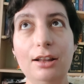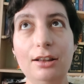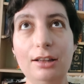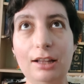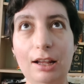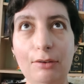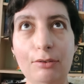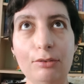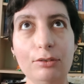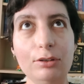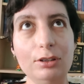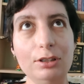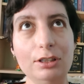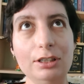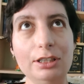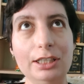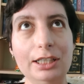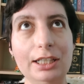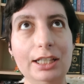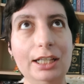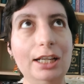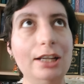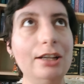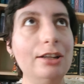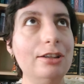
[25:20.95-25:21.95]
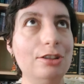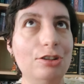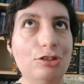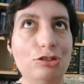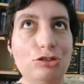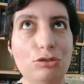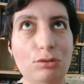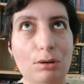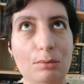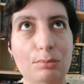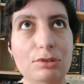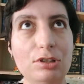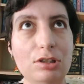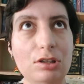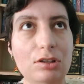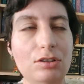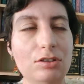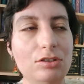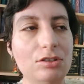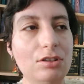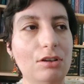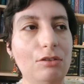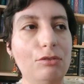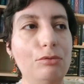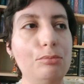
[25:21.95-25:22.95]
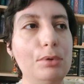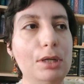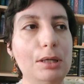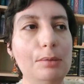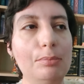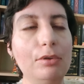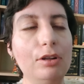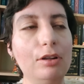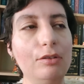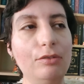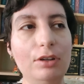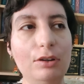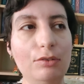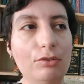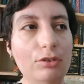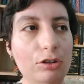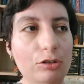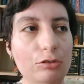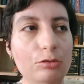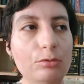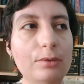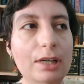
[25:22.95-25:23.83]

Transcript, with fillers: definitely descriptions of people of different